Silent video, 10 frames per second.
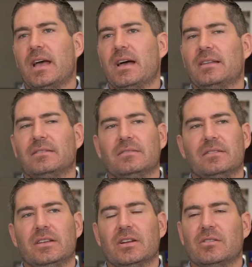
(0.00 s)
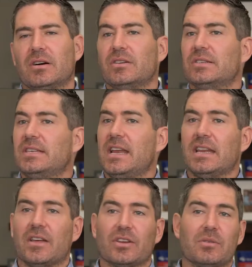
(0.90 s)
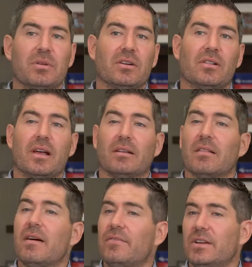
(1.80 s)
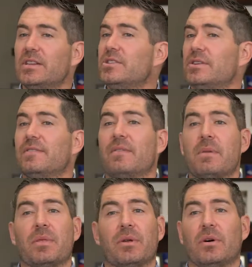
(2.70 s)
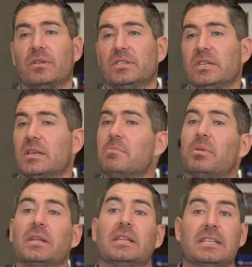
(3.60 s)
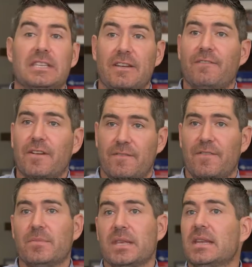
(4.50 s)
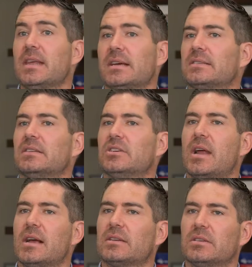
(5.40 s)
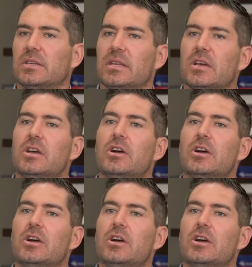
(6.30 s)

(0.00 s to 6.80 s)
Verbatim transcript: and you know understanding how there could be underlying leverage or different methodology completely different from the index that you're actually